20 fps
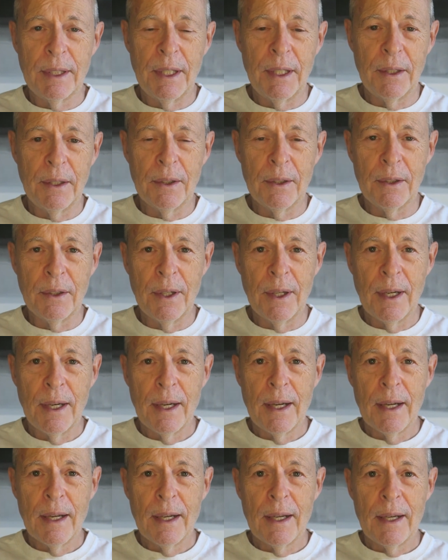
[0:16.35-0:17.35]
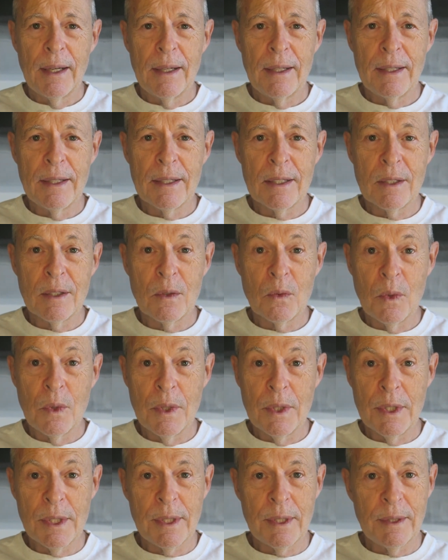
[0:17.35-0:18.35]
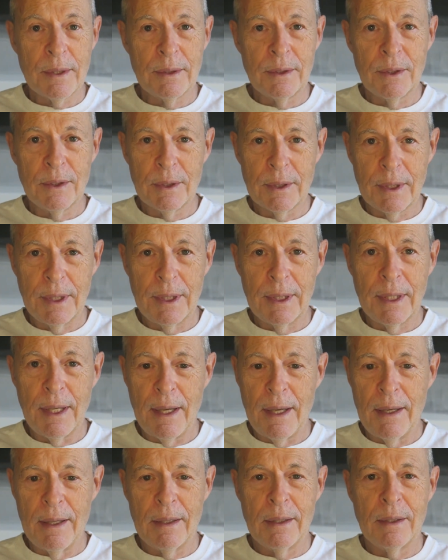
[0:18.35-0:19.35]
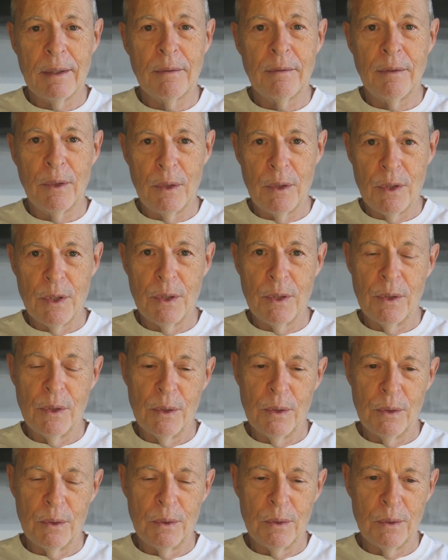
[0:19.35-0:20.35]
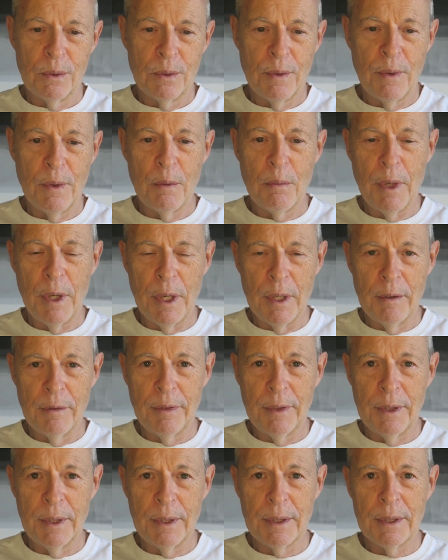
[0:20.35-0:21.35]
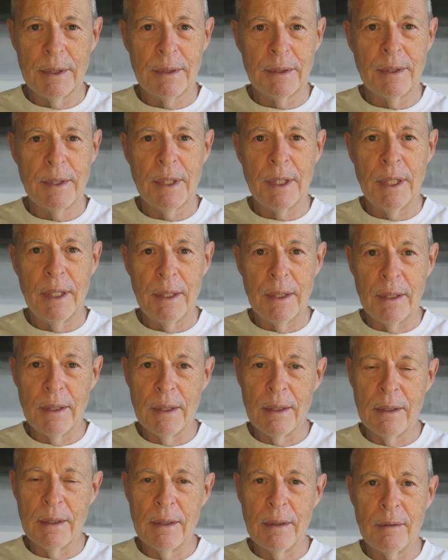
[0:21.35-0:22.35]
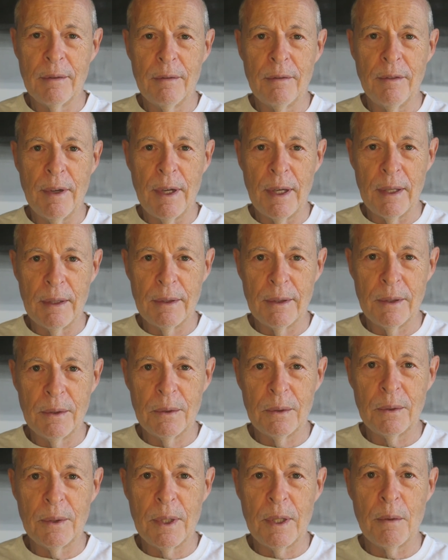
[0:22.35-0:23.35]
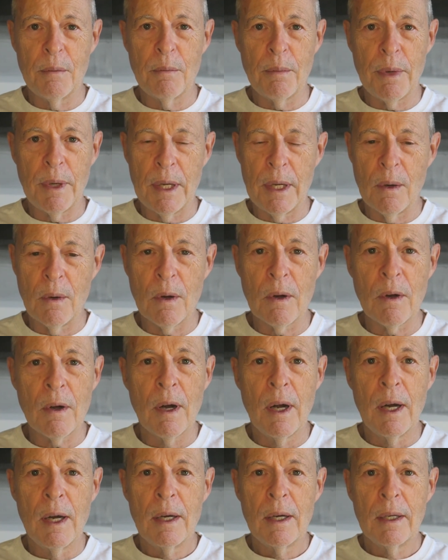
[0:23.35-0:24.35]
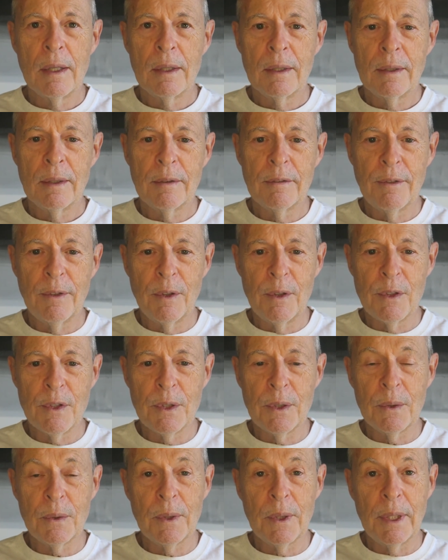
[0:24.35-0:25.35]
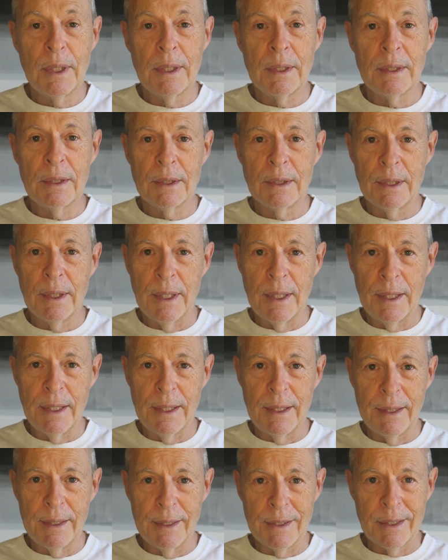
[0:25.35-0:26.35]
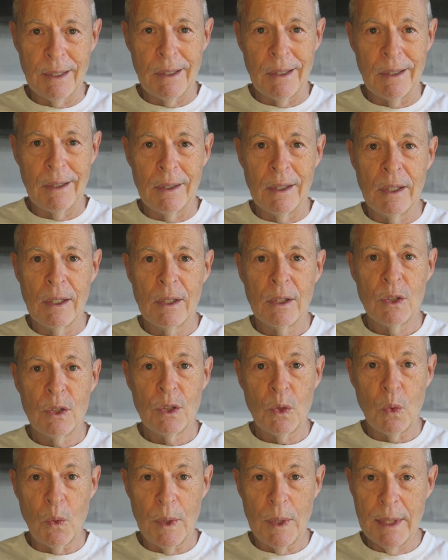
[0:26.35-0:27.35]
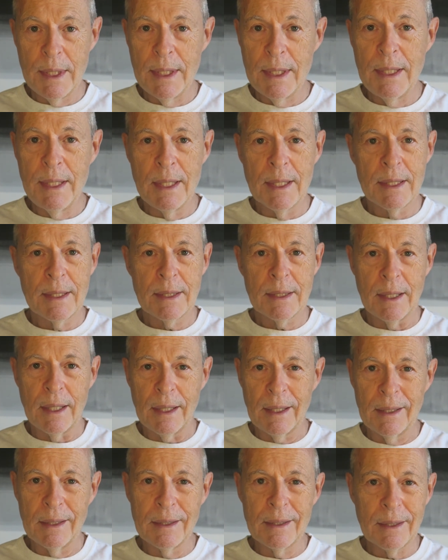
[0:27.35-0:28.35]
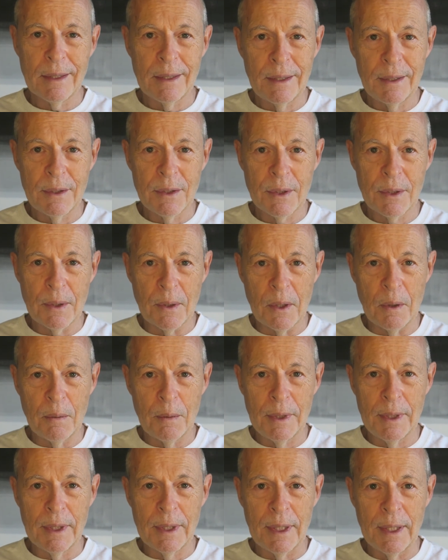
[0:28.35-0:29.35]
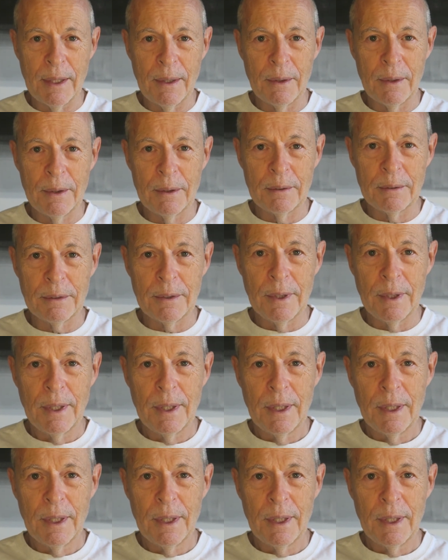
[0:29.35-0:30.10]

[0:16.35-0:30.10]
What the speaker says: here. We're still looking at virtue, the benefit, the hidden value and power of virtue. And today is our 22nd installment out of